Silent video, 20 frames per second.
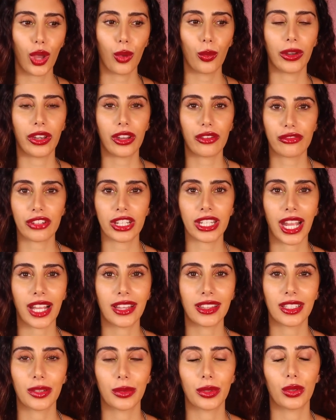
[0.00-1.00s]
When in
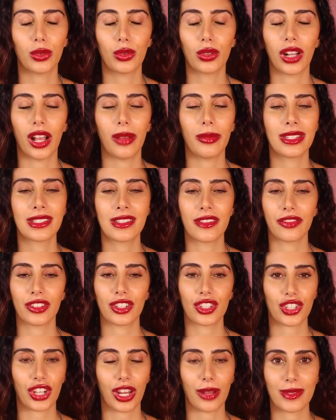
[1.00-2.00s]
reality, we all come in
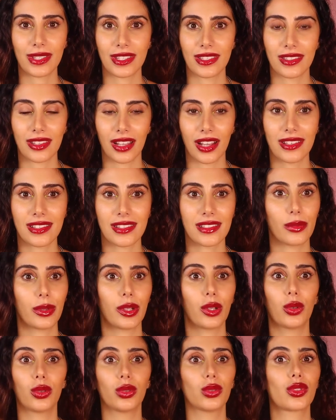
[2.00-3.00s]
different shapes and sizes and
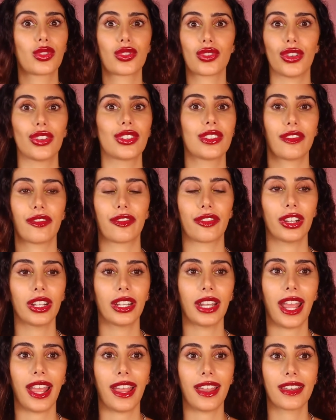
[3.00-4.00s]
we all look so
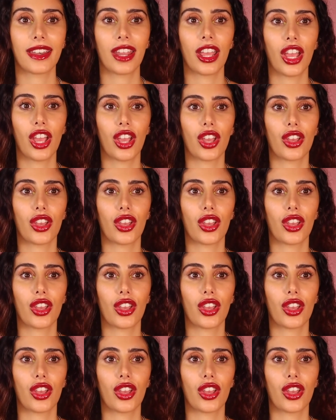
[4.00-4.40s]
different. And